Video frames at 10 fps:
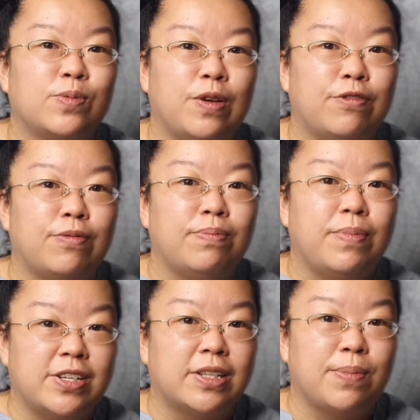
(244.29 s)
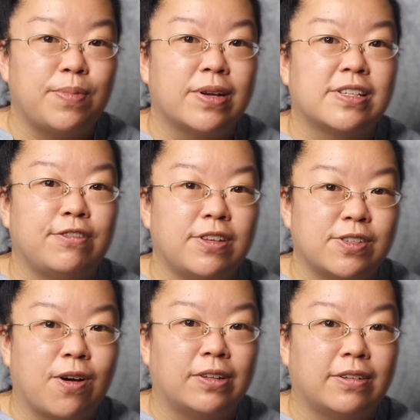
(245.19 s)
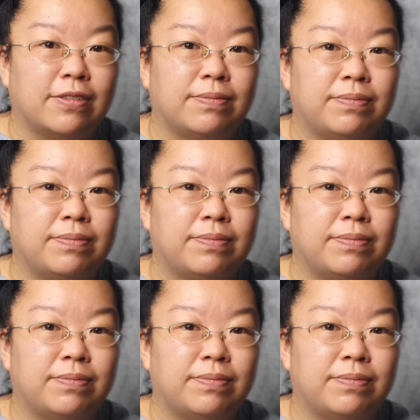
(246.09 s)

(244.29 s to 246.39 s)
with major depressive disorder.